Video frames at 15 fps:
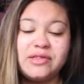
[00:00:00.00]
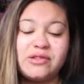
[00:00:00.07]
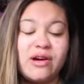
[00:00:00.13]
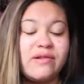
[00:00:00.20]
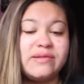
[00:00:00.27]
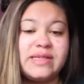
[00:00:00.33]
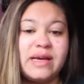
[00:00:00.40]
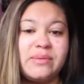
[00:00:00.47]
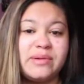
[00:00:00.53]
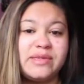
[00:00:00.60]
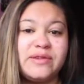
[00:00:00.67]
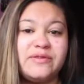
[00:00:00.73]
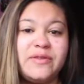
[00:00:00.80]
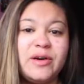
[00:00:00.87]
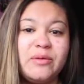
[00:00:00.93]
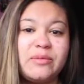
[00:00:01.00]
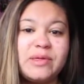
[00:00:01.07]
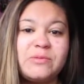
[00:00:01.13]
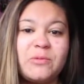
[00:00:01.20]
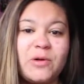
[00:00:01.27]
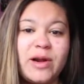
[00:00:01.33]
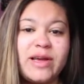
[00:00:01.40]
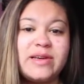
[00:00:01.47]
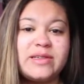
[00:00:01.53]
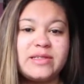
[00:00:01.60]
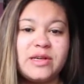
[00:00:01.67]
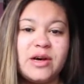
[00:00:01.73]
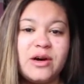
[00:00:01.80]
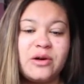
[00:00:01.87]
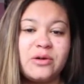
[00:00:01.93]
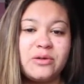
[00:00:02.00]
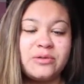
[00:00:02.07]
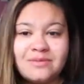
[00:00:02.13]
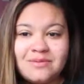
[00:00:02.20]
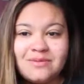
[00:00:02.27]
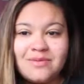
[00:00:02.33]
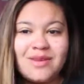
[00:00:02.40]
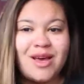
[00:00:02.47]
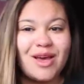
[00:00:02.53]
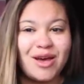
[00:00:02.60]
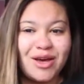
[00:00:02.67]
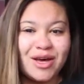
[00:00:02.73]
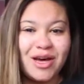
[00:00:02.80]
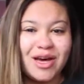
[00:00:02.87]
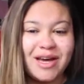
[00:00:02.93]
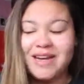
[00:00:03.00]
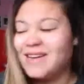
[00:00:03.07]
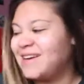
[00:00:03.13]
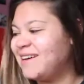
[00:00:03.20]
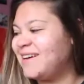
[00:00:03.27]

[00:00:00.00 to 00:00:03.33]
so I was able to film this morning, so good.